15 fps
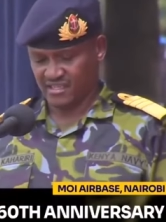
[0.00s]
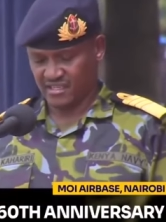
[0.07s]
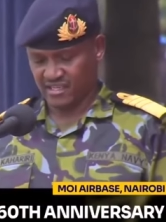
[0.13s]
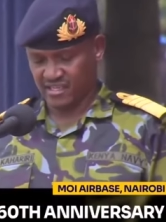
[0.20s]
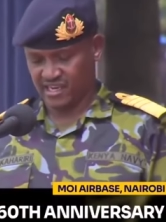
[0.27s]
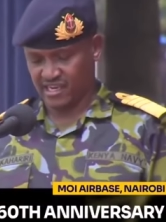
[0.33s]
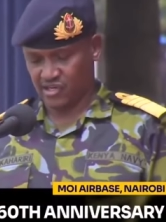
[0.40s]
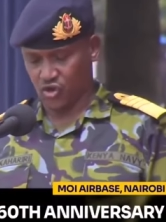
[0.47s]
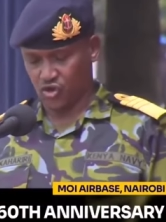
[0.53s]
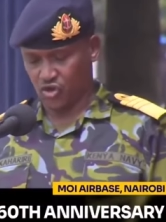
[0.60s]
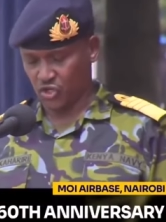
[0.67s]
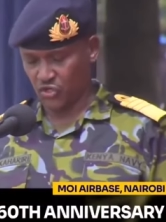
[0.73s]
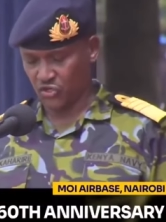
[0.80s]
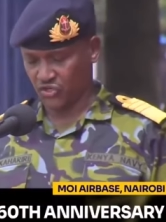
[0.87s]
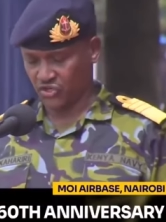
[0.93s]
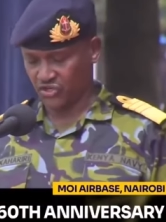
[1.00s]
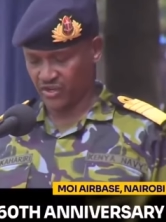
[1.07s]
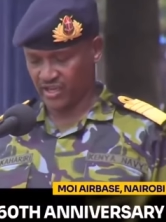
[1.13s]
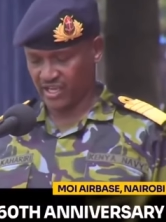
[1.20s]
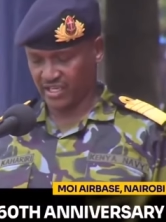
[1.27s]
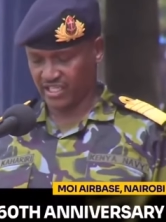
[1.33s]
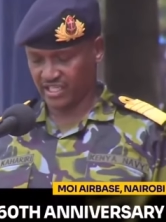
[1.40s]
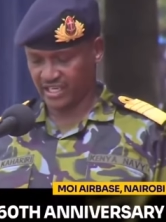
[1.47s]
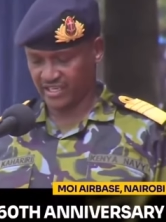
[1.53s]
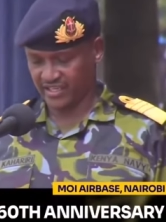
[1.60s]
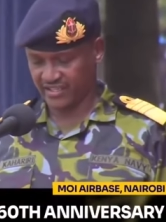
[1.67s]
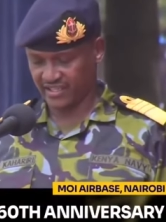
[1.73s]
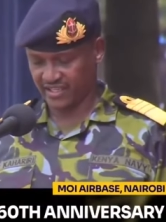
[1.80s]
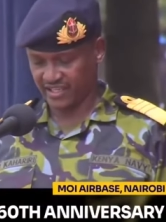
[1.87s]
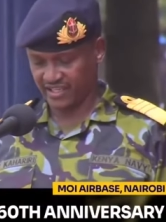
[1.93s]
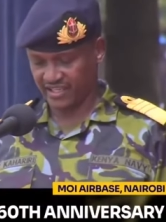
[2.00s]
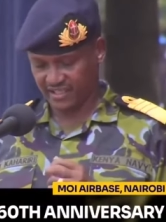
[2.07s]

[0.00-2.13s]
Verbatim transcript: In conclusion, Your Excellency,